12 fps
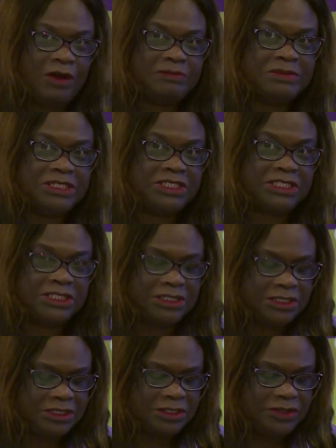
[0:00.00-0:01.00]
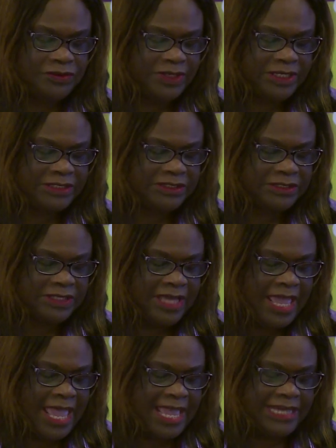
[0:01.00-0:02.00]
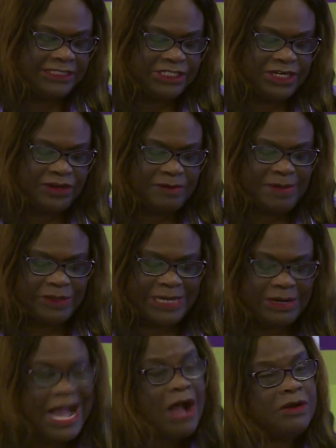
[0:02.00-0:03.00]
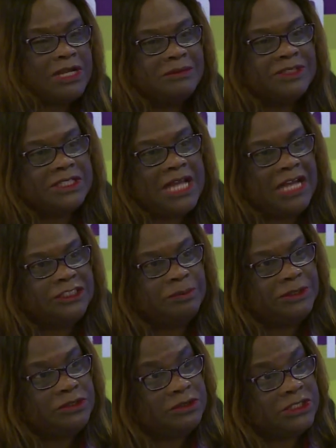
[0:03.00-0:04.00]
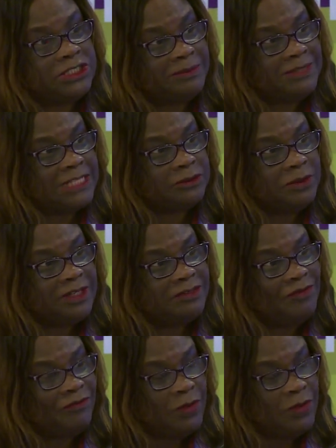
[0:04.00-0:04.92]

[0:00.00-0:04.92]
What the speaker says: our mission in the U.S., and share about our outcomes in entrepreneurship. That's one of the